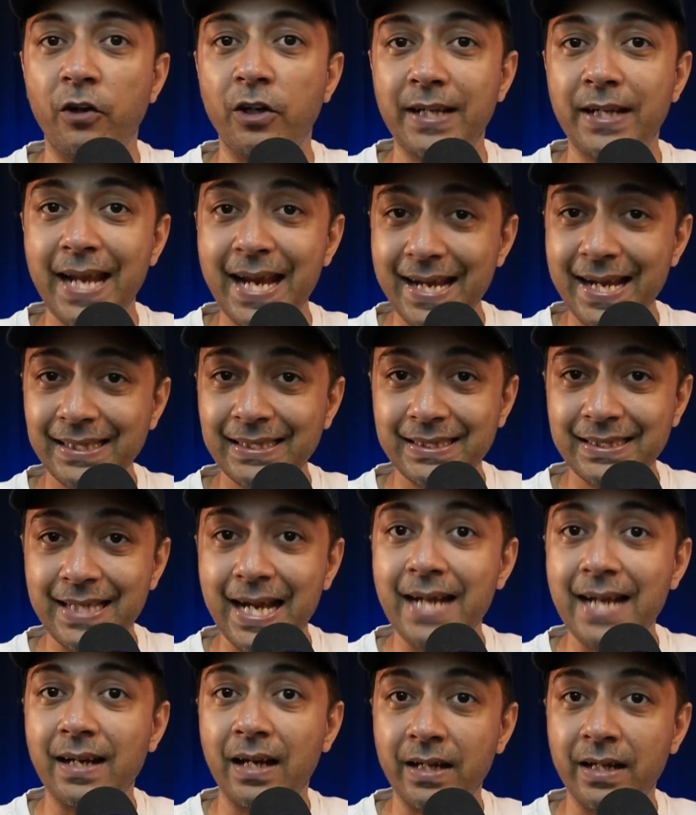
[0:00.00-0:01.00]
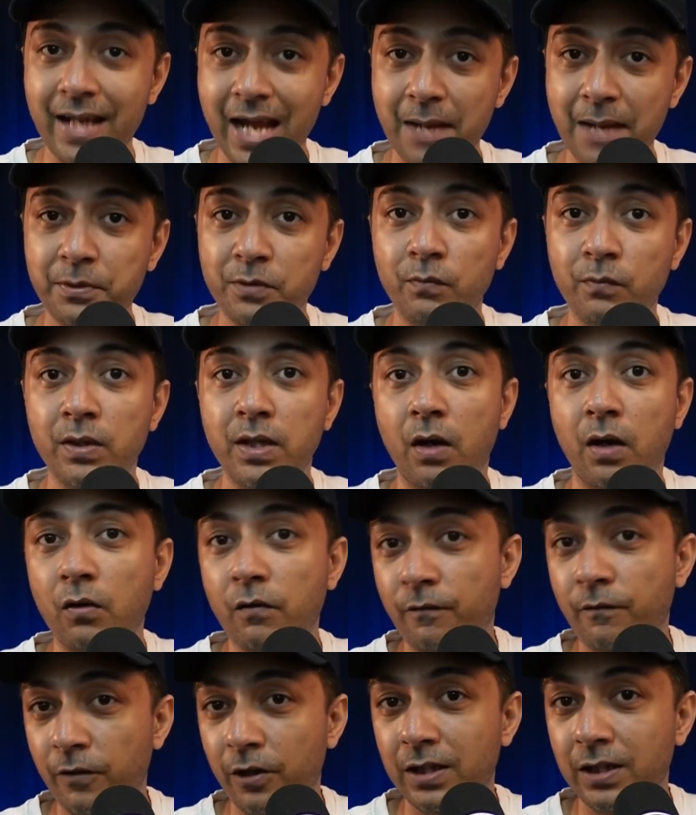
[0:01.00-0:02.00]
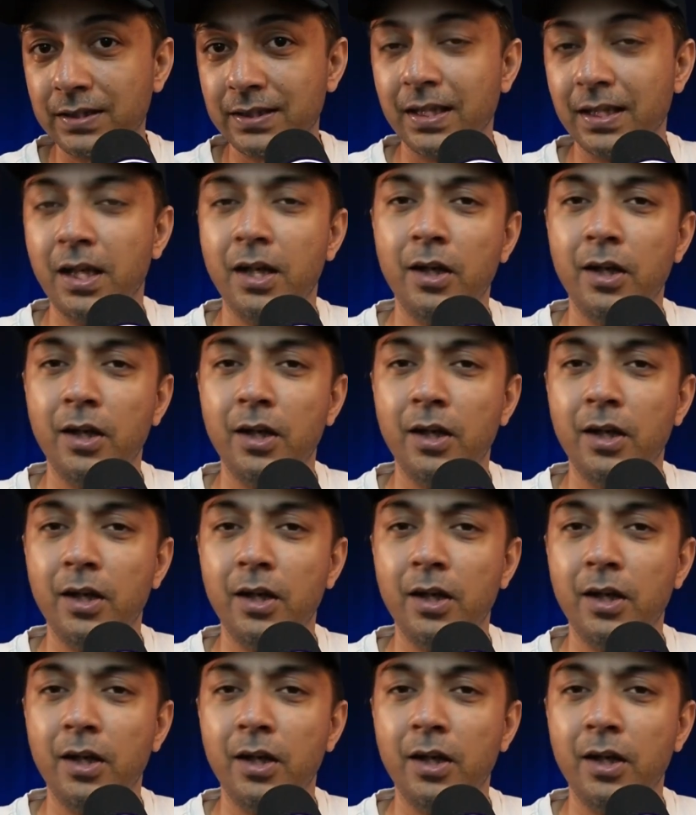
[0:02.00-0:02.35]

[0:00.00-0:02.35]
text that adapts without fuss,